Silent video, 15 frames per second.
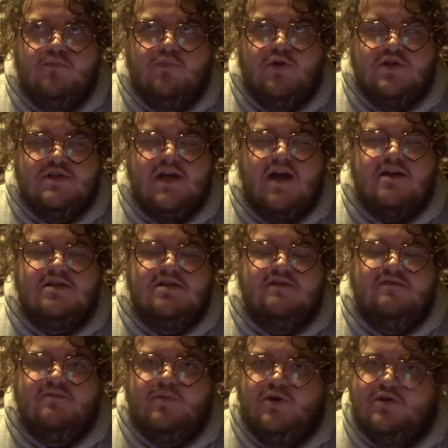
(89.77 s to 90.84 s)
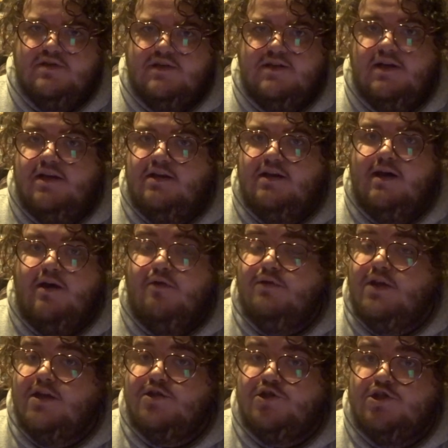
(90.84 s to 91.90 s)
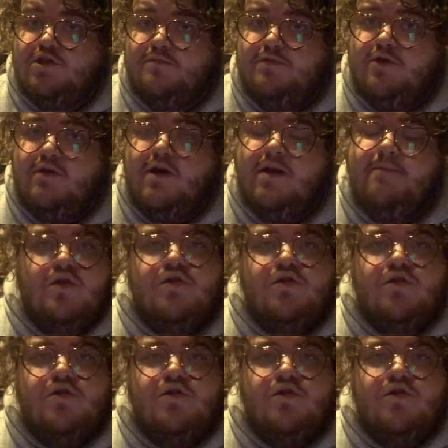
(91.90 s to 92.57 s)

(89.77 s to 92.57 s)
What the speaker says: protective person in like a relationship you're in.